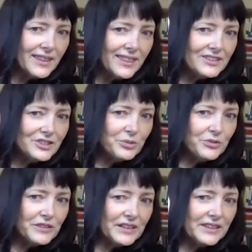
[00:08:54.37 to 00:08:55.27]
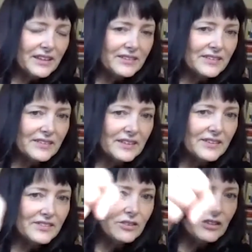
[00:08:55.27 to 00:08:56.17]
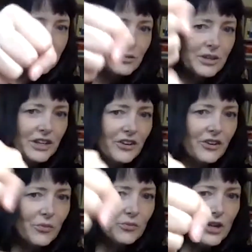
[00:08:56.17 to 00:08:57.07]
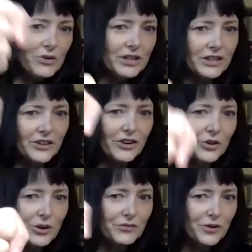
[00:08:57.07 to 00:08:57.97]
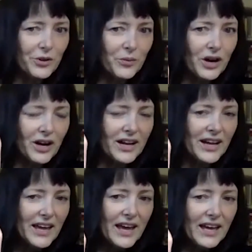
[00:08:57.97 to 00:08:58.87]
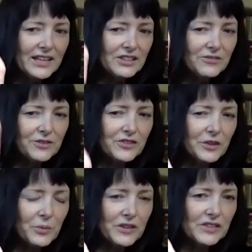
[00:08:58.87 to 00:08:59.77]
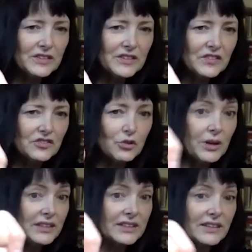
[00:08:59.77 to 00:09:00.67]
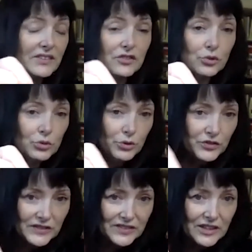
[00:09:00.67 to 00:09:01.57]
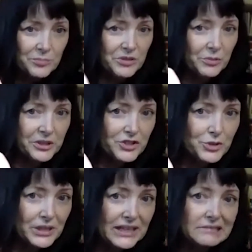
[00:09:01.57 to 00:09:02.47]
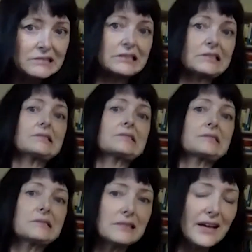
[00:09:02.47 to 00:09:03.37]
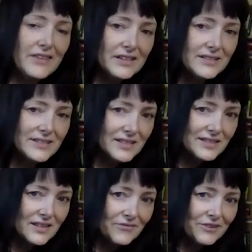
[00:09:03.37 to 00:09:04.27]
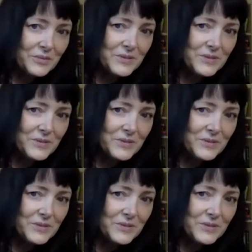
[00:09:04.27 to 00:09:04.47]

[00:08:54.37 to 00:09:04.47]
they should move like this as you're like doing your yoga or you're going for your walk. And if for some reason this joint gets too loose and sloppy from an injury, like, and then it sits in a funny